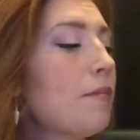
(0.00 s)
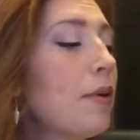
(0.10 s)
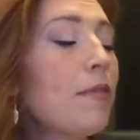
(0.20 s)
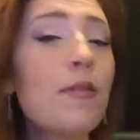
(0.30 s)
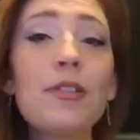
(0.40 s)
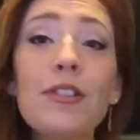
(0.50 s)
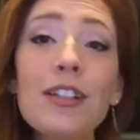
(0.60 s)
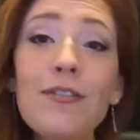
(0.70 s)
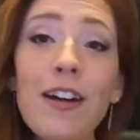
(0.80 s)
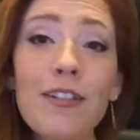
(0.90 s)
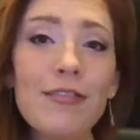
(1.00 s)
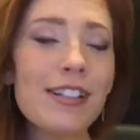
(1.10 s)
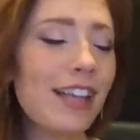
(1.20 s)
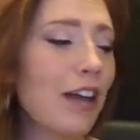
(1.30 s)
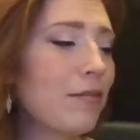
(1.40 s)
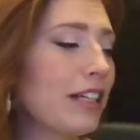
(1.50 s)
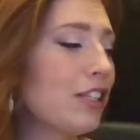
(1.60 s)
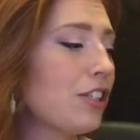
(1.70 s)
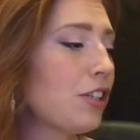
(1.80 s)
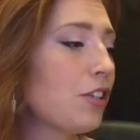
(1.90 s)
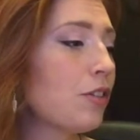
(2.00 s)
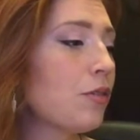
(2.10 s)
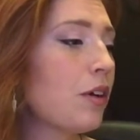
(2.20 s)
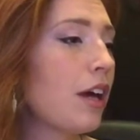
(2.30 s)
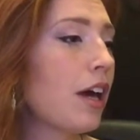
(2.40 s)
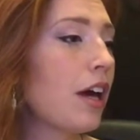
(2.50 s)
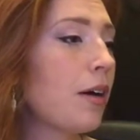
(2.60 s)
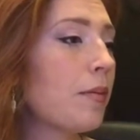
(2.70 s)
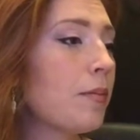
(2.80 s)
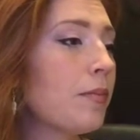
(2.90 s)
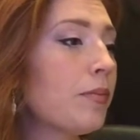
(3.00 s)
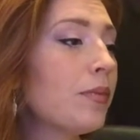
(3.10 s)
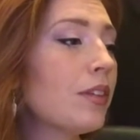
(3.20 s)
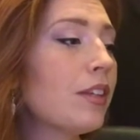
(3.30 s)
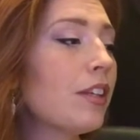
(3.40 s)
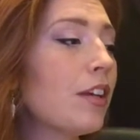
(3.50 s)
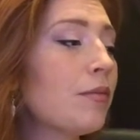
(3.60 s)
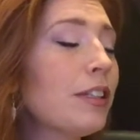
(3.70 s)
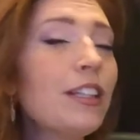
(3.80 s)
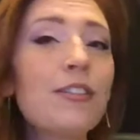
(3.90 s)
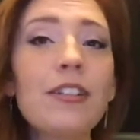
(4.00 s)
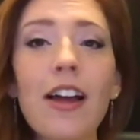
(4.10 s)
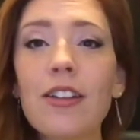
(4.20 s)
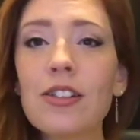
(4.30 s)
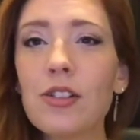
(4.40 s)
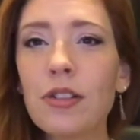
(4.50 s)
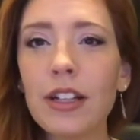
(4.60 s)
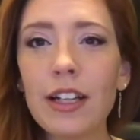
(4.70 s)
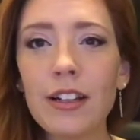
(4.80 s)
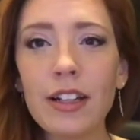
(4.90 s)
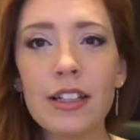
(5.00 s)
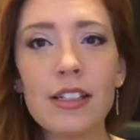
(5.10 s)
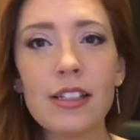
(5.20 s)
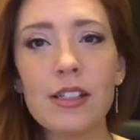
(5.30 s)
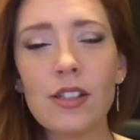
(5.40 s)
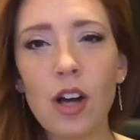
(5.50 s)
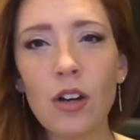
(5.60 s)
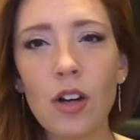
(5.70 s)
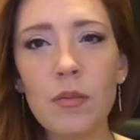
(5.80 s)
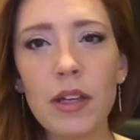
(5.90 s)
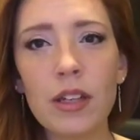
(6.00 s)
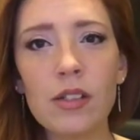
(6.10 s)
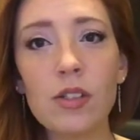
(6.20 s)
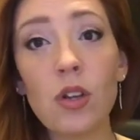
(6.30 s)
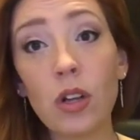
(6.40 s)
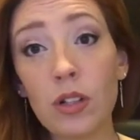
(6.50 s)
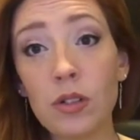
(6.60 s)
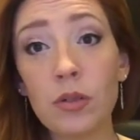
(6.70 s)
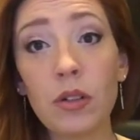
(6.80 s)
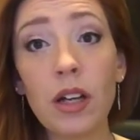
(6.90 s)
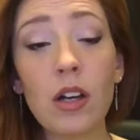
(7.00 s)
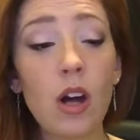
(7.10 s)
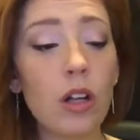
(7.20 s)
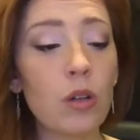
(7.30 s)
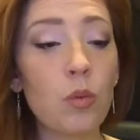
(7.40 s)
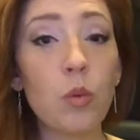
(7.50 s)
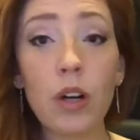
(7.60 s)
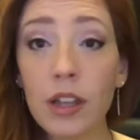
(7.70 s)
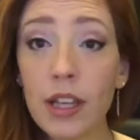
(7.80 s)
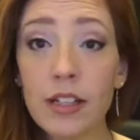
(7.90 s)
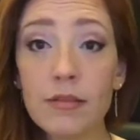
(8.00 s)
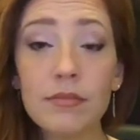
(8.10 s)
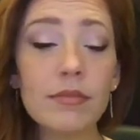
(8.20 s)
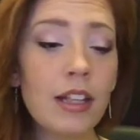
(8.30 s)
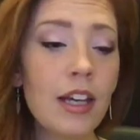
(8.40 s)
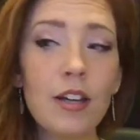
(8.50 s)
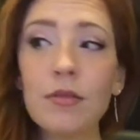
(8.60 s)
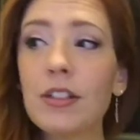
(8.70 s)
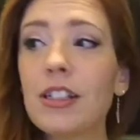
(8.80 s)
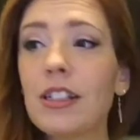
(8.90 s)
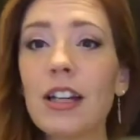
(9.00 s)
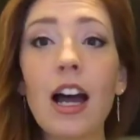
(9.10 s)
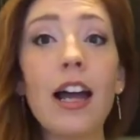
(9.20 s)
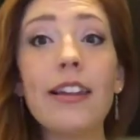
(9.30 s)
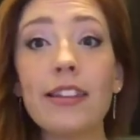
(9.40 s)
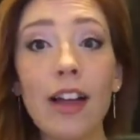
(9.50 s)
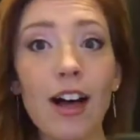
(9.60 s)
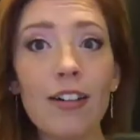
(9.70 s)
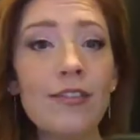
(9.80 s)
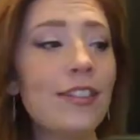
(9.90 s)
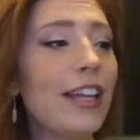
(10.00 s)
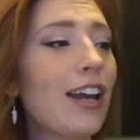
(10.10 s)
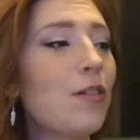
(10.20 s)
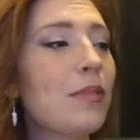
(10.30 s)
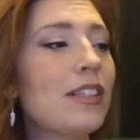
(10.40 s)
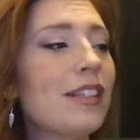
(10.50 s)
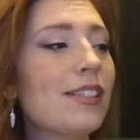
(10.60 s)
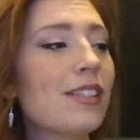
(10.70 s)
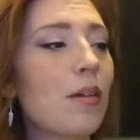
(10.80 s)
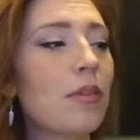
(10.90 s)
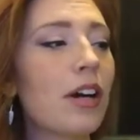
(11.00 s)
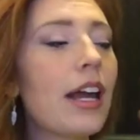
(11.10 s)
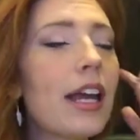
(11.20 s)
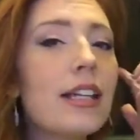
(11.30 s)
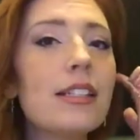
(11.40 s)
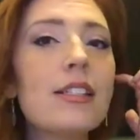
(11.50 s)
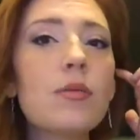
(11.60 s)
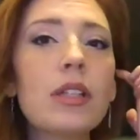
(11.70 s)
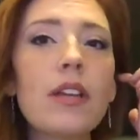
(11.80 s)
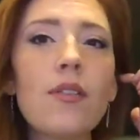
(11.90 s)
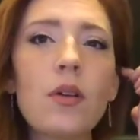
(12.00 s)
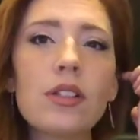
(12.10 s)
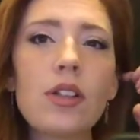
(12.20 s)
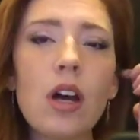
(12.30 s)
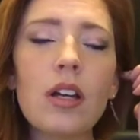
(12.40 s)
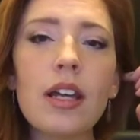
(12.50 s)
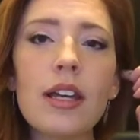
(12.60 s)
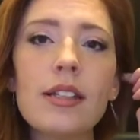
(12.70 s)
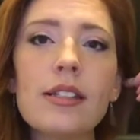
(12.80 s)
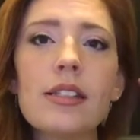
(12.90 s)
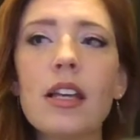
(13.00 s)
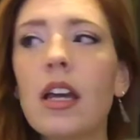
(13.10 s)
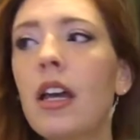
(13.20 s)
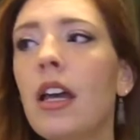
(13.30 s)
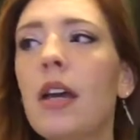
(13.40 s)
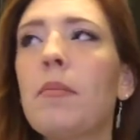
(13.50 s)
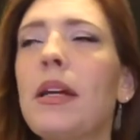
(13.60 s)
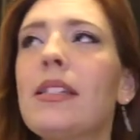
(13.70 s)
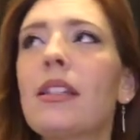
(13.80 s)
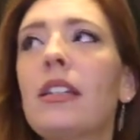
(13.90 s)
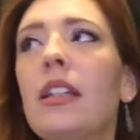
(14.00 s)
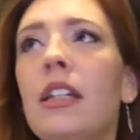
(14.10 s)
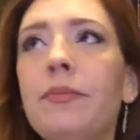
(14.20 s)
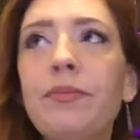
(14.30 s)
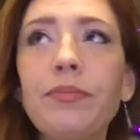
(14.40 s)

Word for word: But what was really fun was I went to a really cool health store here in Stockholm, in Sollentuna, called Worth It, which I love. They opened this summer, and what they focus on is basically,